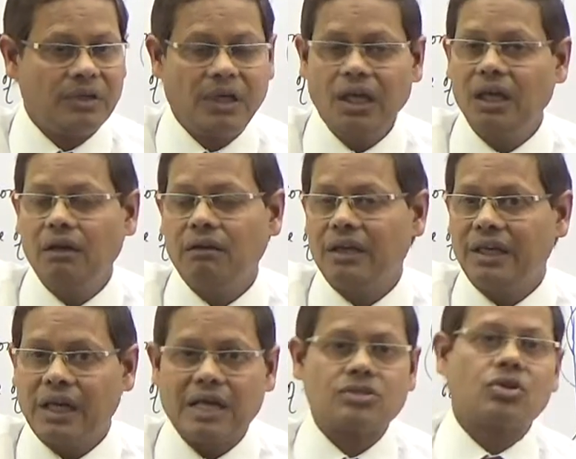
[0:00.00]
deal in
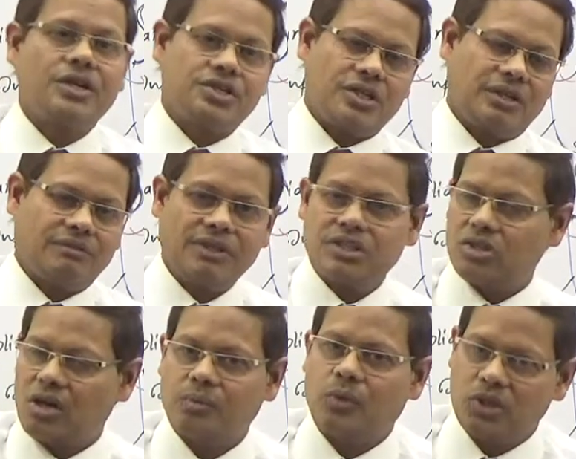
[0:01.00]
isolation. It's
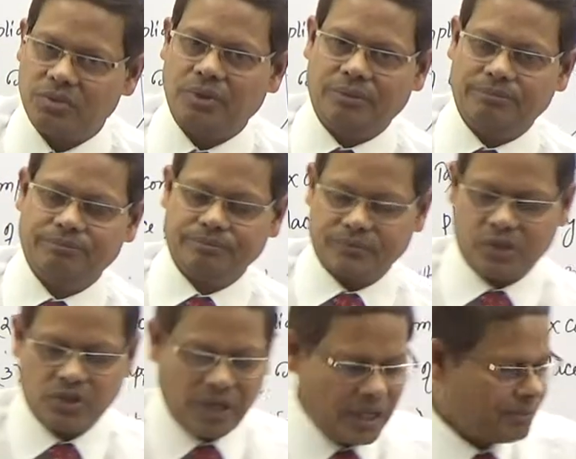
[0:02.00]
not possible.
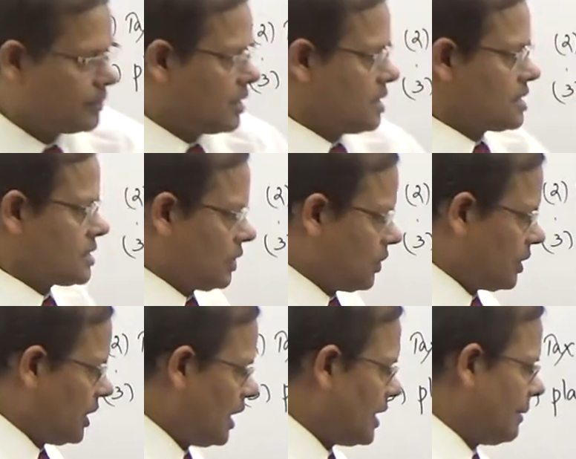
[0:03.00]
Okay. So
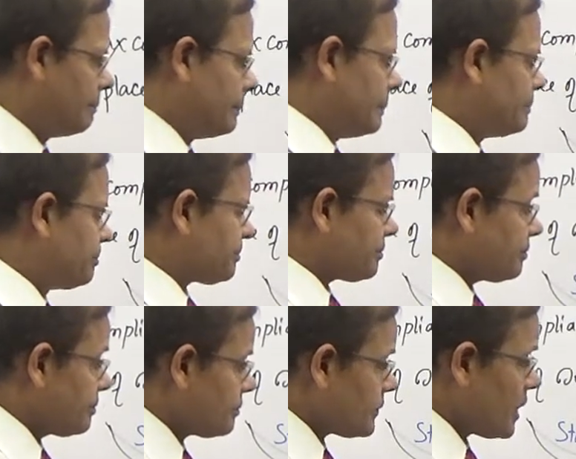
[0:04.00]
here,
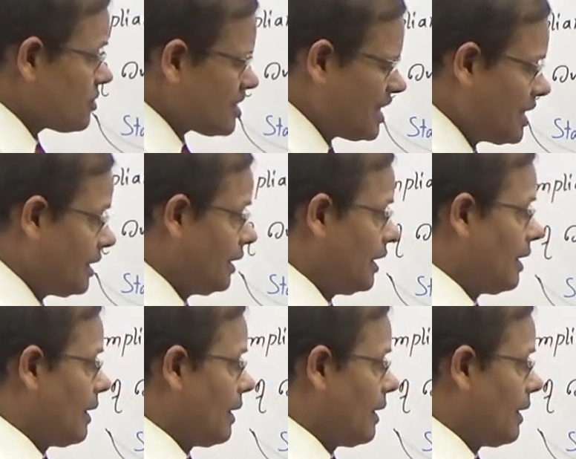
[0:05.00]
say